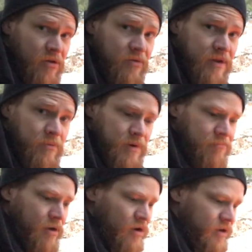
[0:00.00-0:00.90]
clothing with
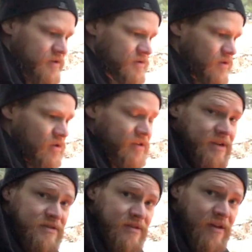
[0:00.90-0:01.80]
pockets and all
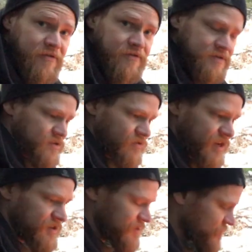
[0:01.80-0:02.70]
that stuff,
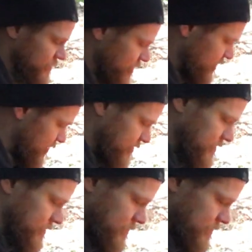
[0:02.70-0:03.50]
stretchy